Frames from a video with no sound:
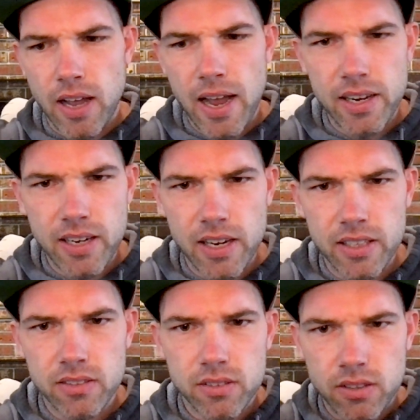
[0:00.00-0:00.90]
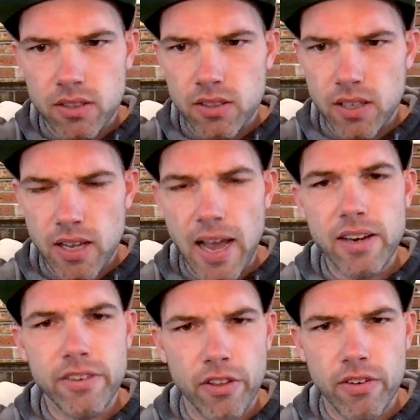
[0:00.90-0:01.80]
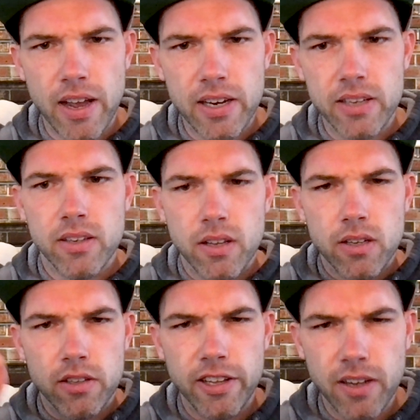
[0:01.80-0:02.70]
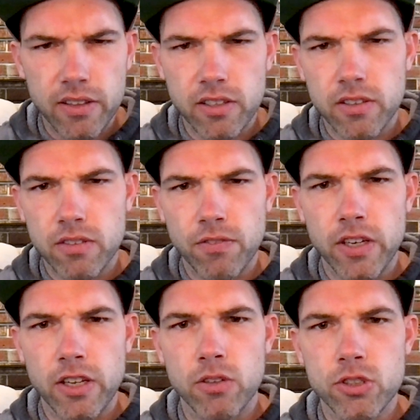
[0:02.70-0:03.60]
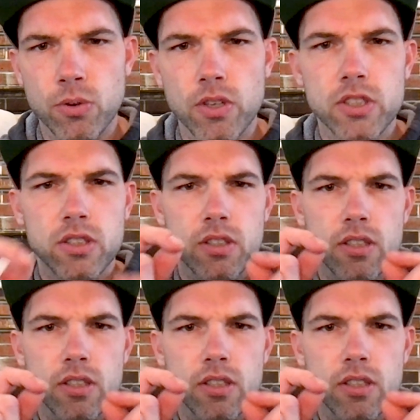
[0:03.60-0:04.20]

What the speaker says: add an edit, add another edit, click on the video source,